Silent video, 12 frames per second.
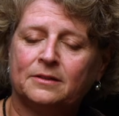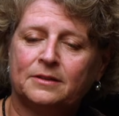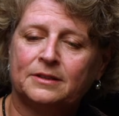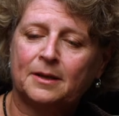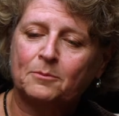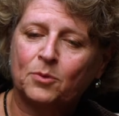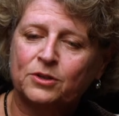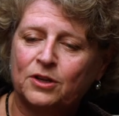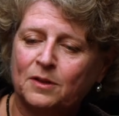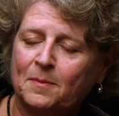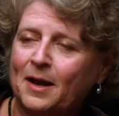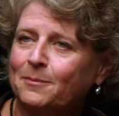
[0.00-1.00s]
some portion
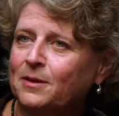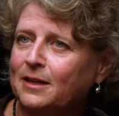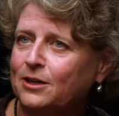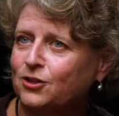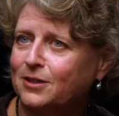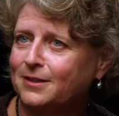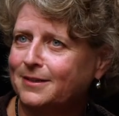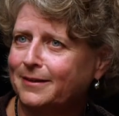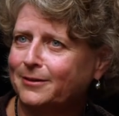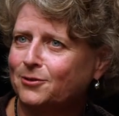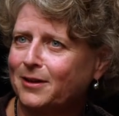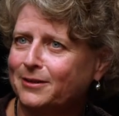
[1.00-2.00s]
of the population
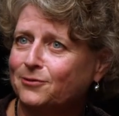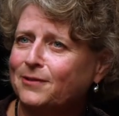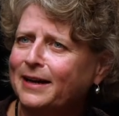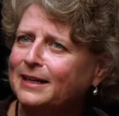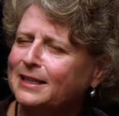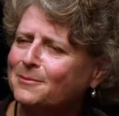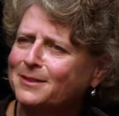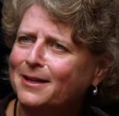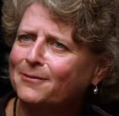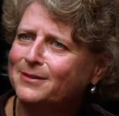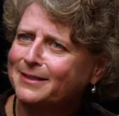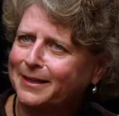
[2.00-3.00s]
is finding
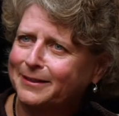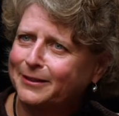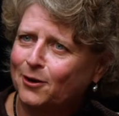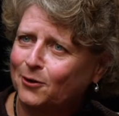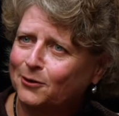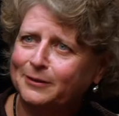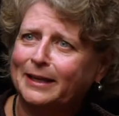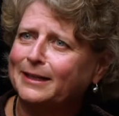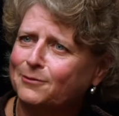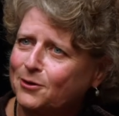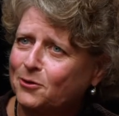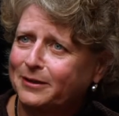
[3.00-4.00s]
themselves suddenly old, they
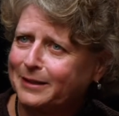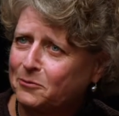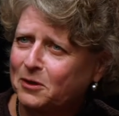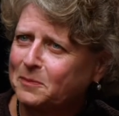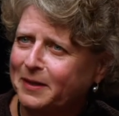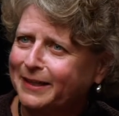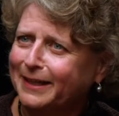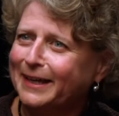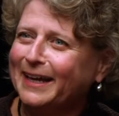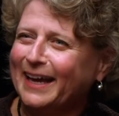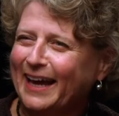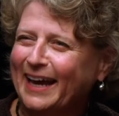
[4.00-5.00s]
never thought they would be.
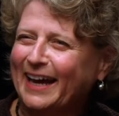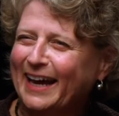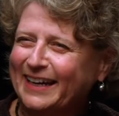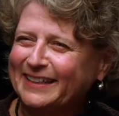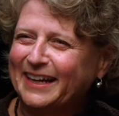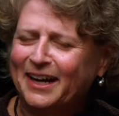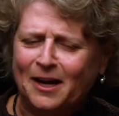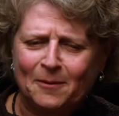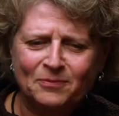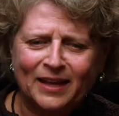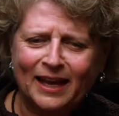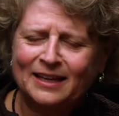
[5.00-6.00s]
And
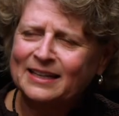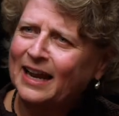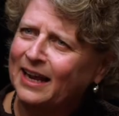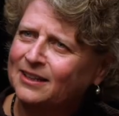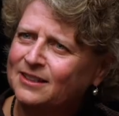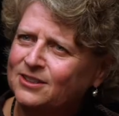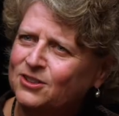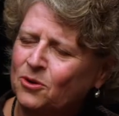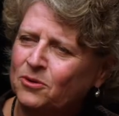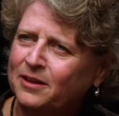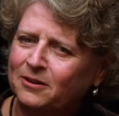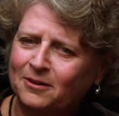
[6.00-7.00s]

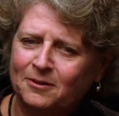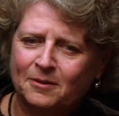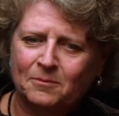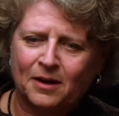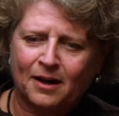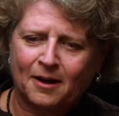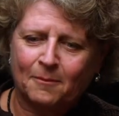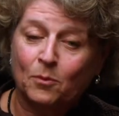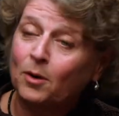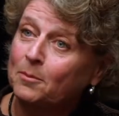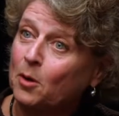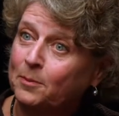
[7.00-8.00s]
so they're
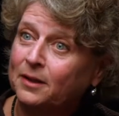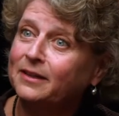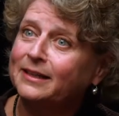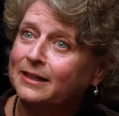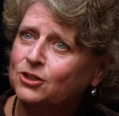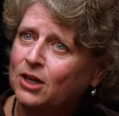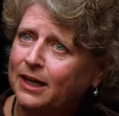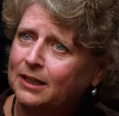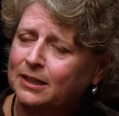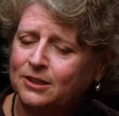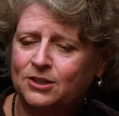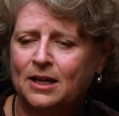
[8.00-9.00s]
more mobility
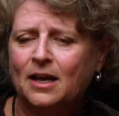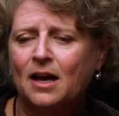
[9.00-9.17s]
challenged.